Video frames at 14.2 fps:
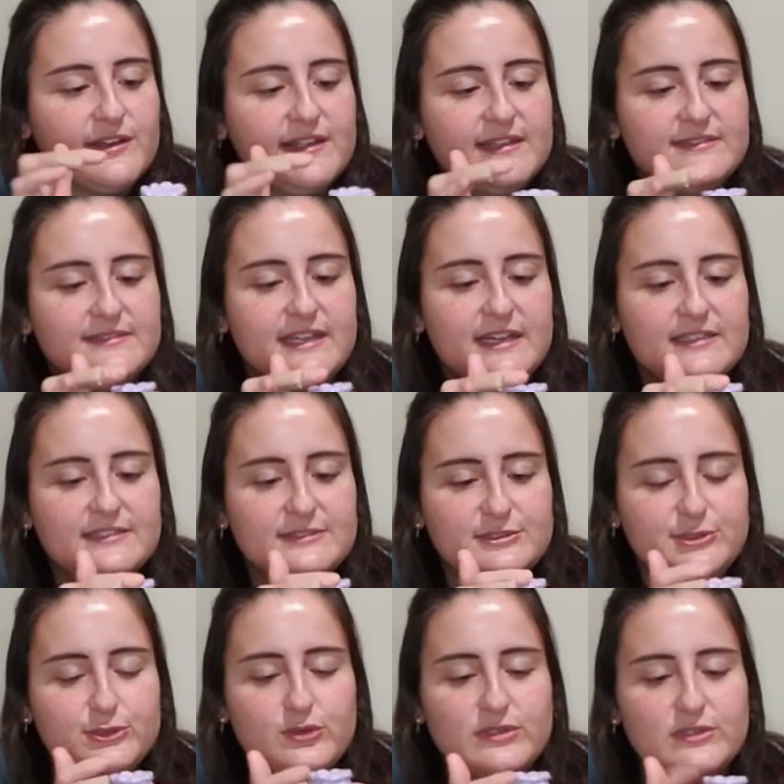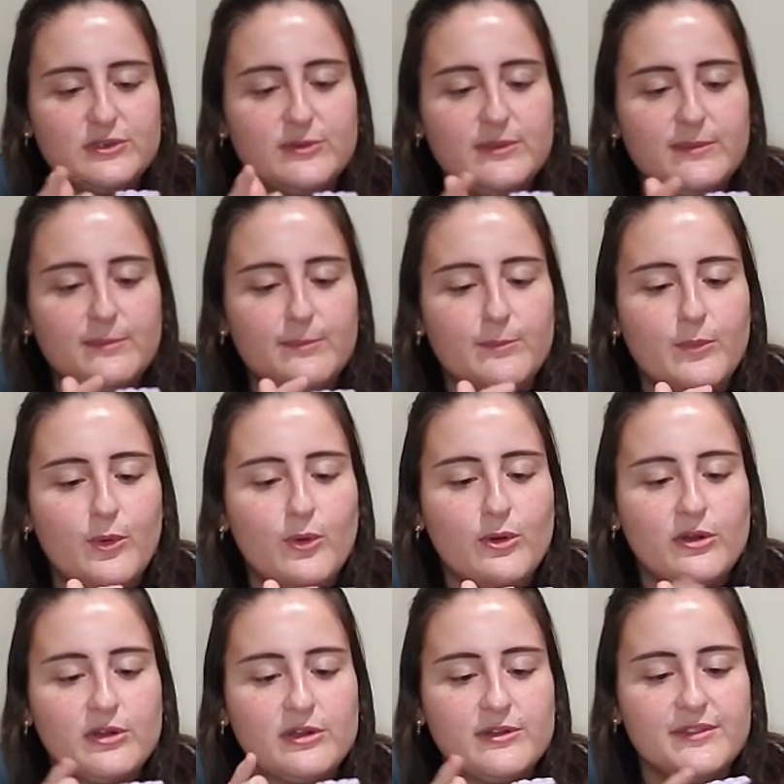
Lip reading: it does do a little bit more